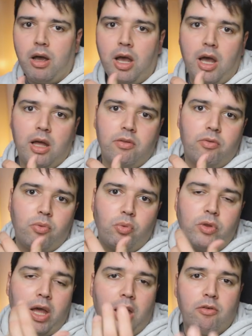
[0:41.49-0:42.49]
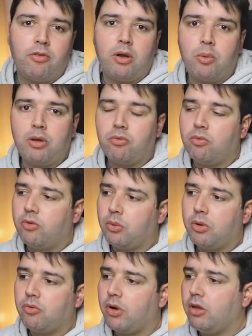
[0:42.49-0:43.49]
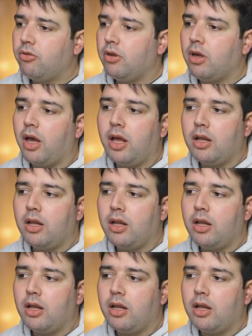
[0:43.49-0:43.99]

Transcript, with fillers: and they have the, re the ray tracing